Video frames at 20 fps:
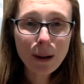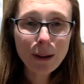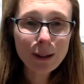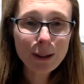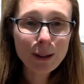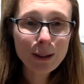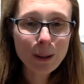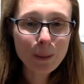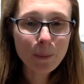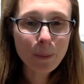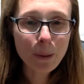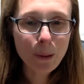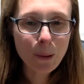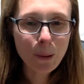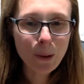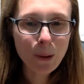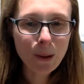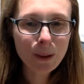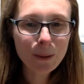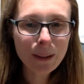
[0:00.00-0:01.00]
soon to
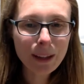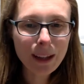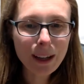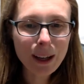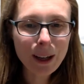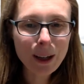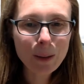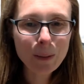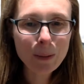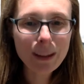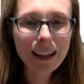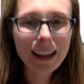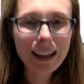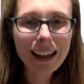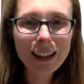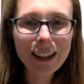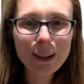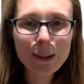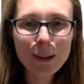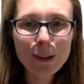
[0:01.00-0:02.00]
Paul. We hope that
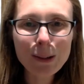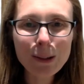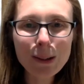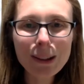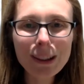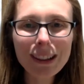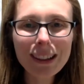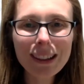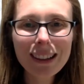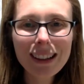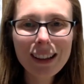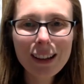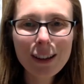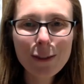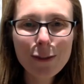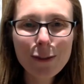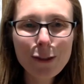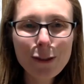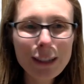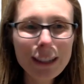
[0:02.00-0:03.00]
your
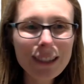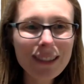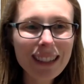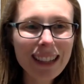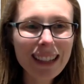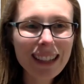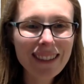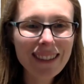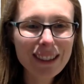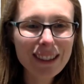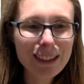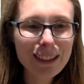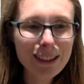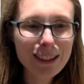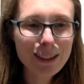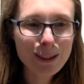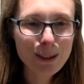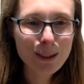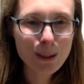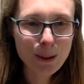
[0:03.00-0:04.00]
voice recovers
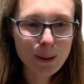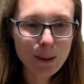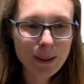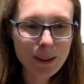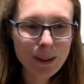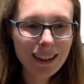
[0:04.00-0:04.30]
soon.